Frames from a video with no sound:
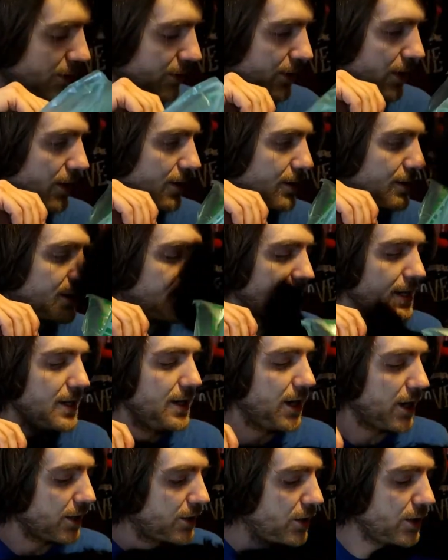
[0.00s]
want those.
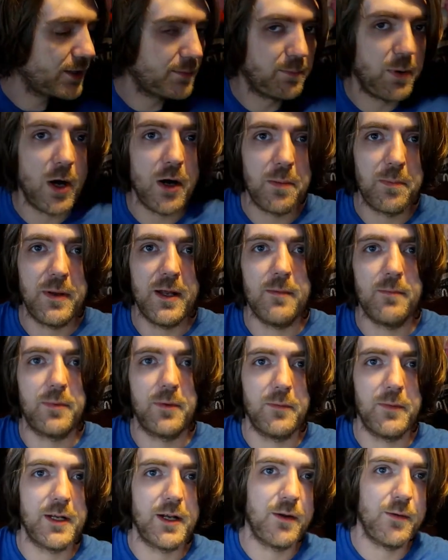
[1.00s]
I could pop it,
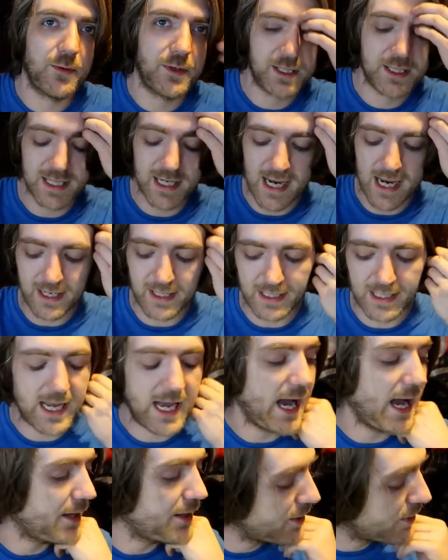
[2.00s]
but we don't want to scare the
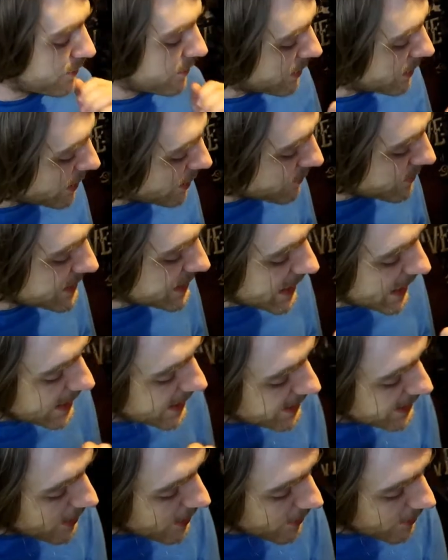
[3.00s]
cat, do we? You don't want to
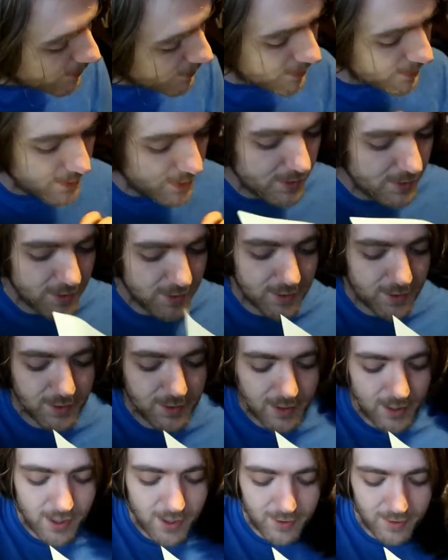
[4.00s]
scare you.
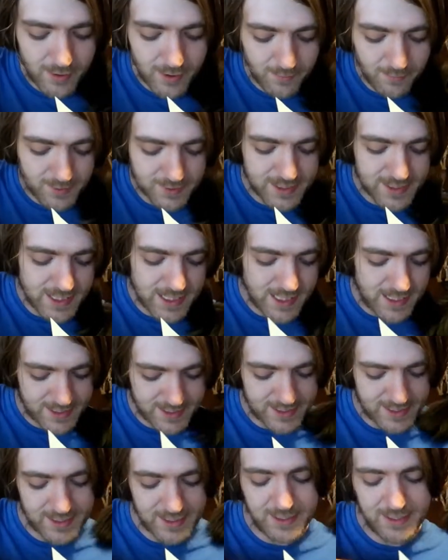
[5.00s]
Alright, what's
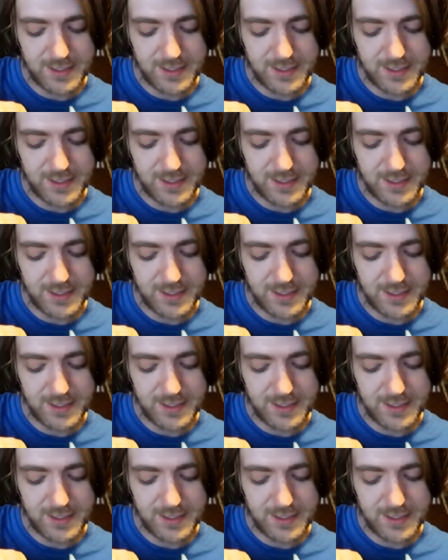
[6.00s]
this?